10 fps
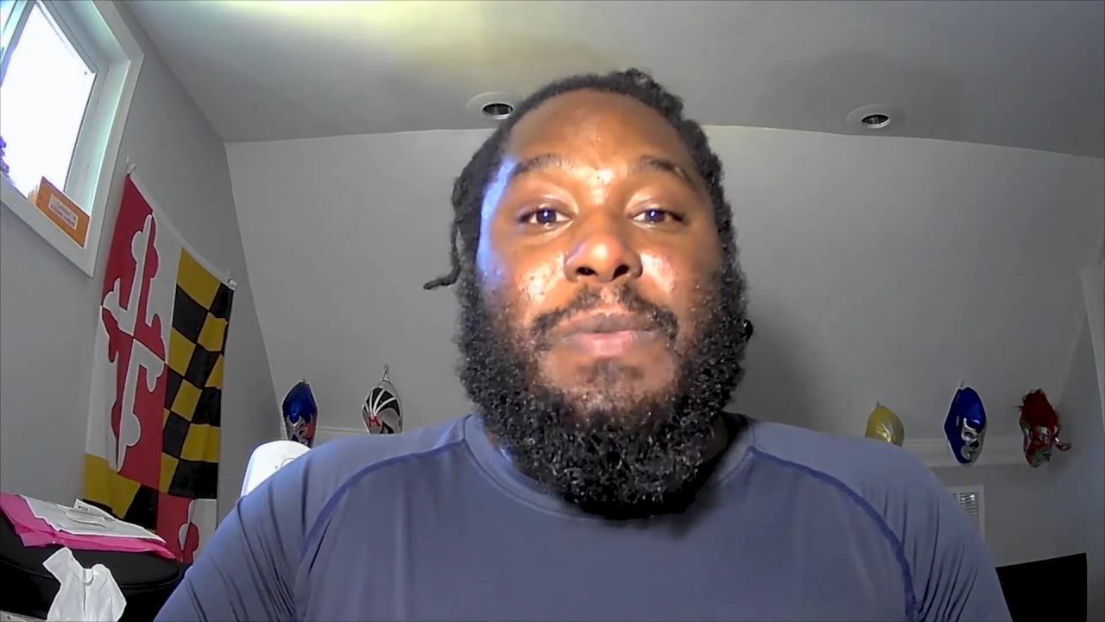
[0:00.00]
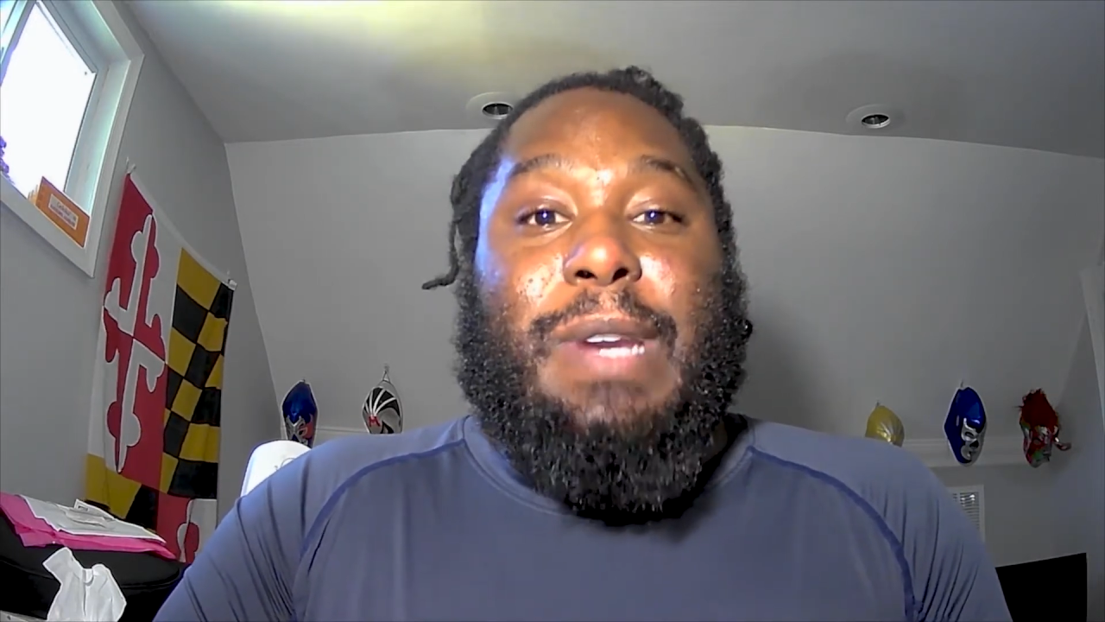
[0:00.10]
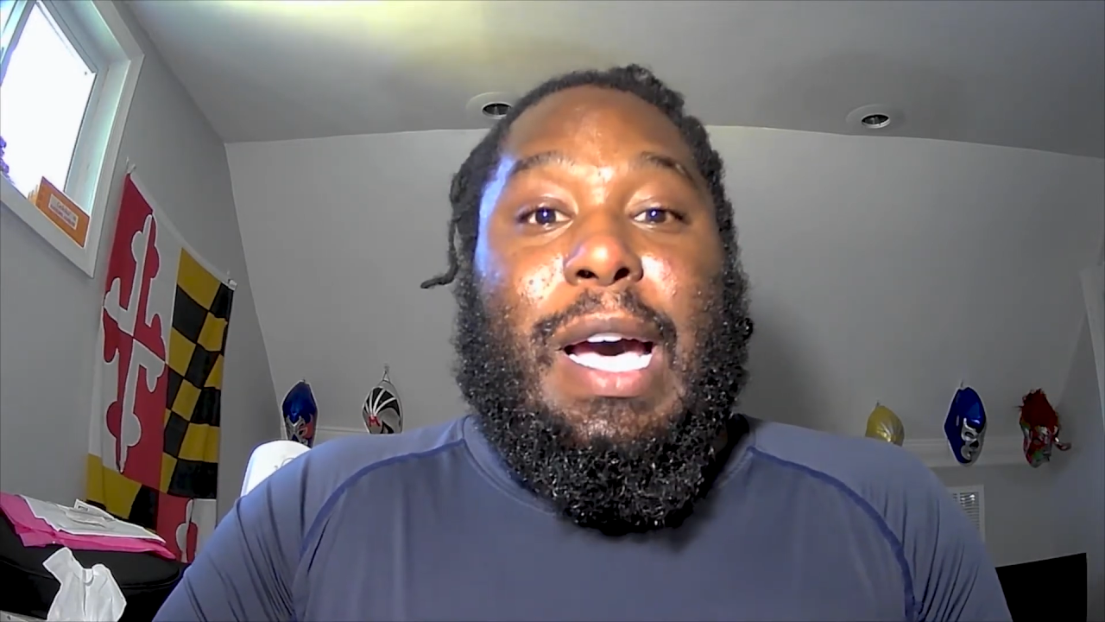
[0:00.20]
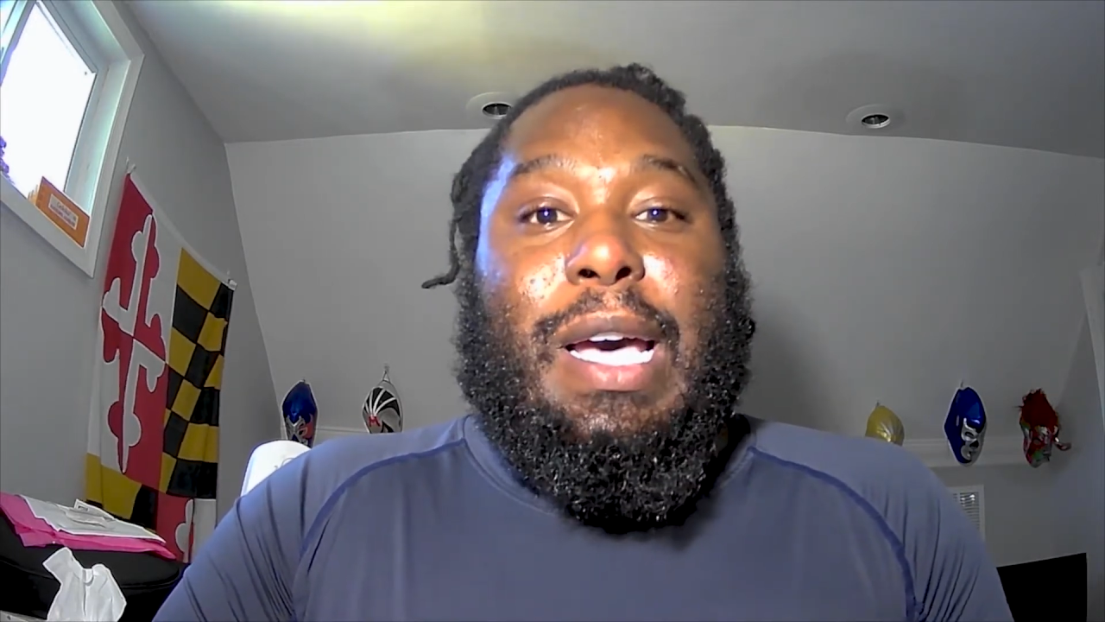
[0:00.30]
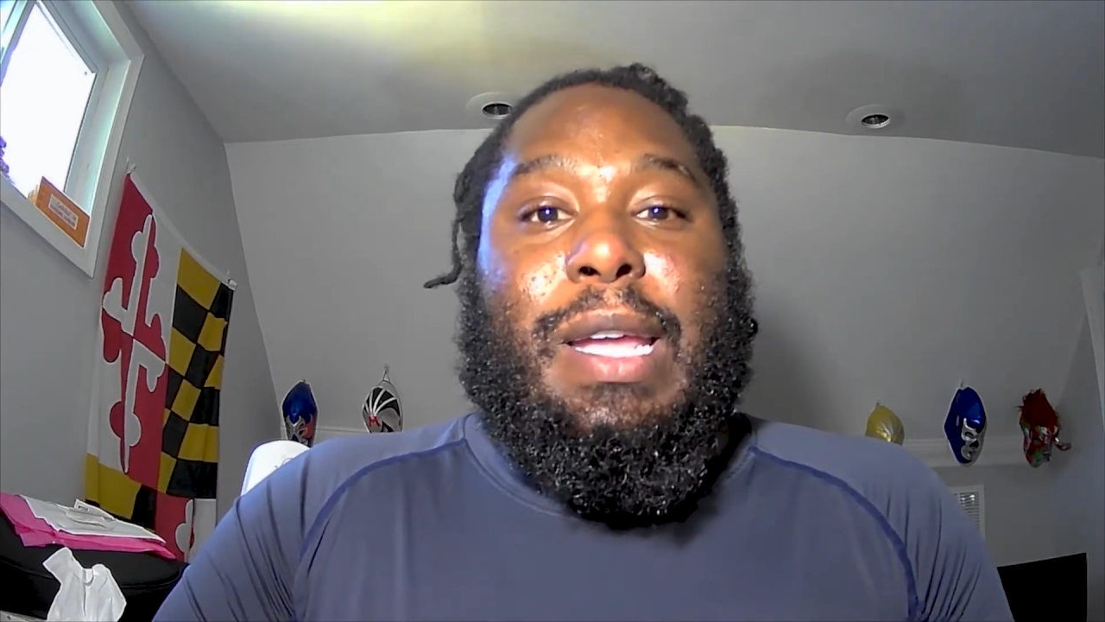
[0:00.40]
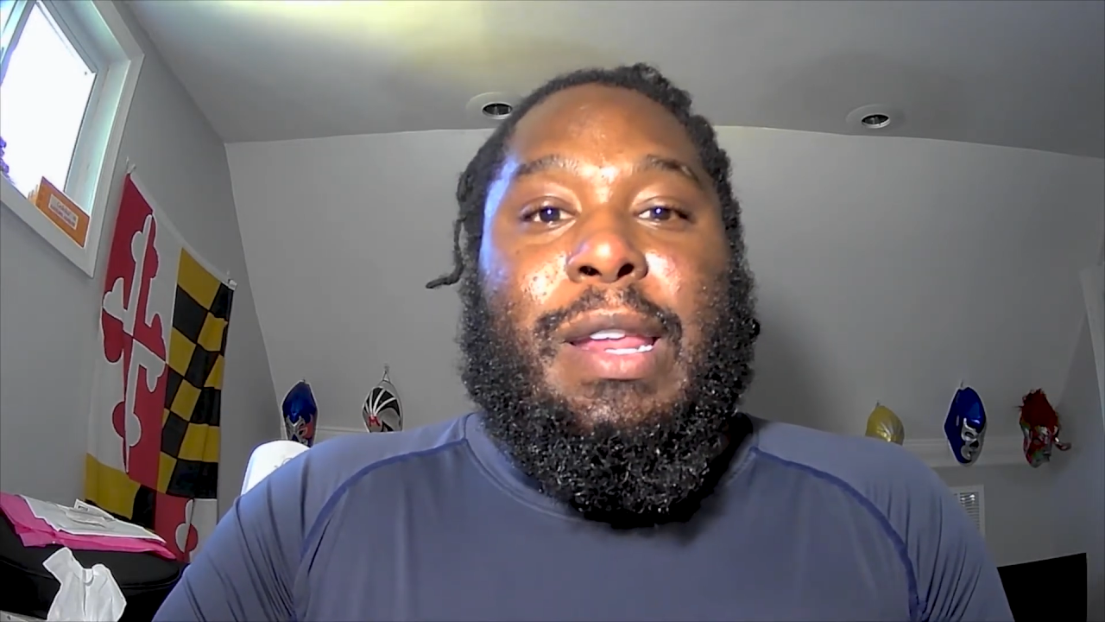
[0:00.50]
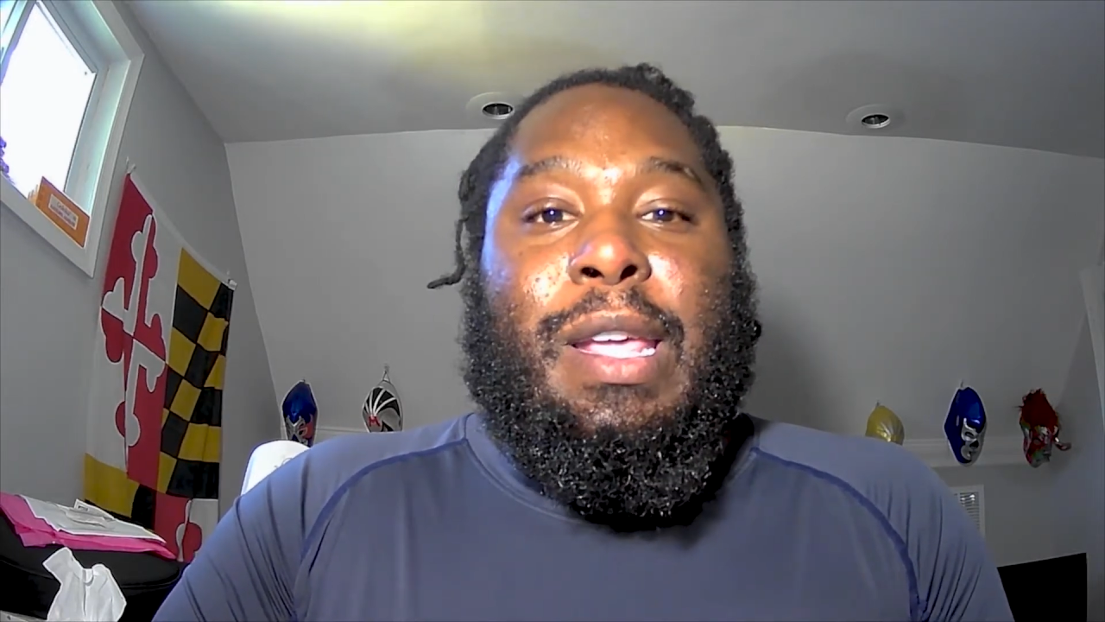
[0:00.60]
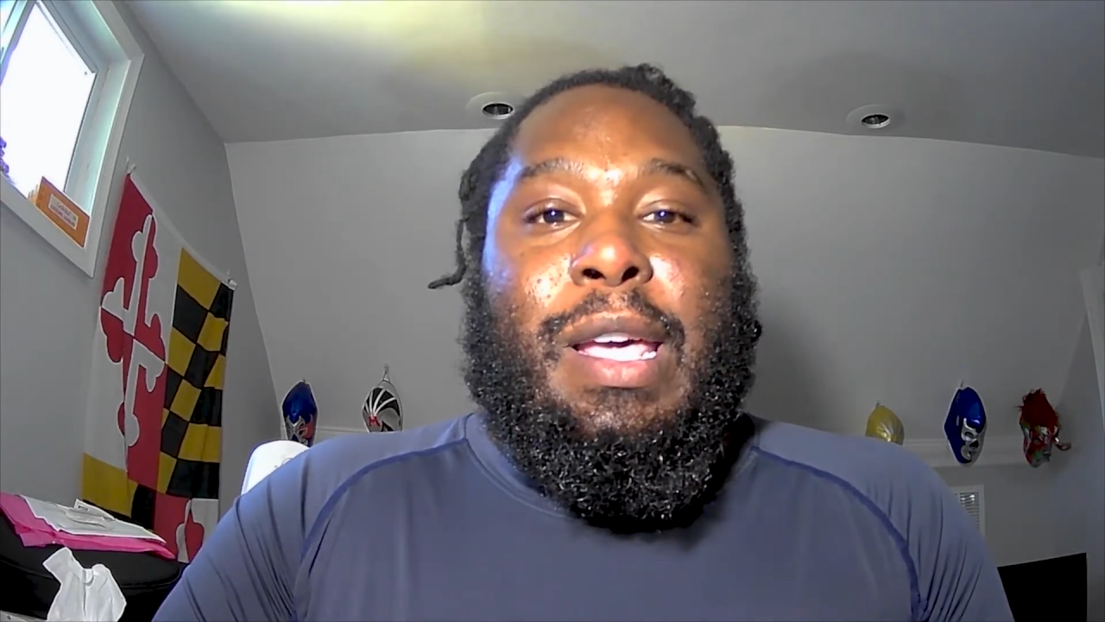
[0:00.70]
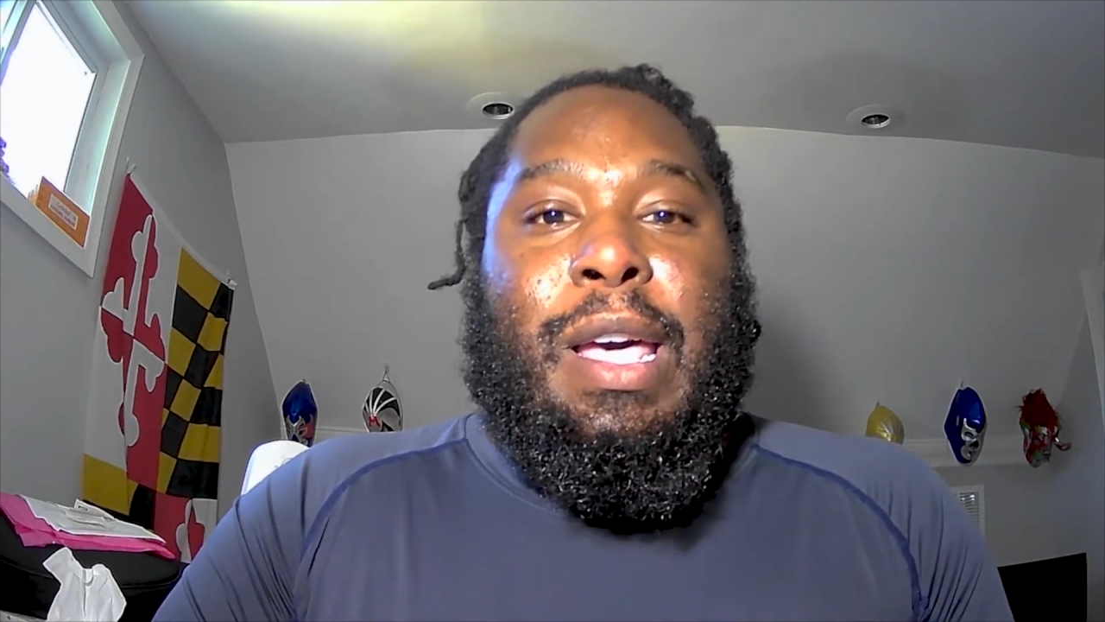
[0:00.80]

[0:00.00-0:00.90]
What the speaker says: of 9.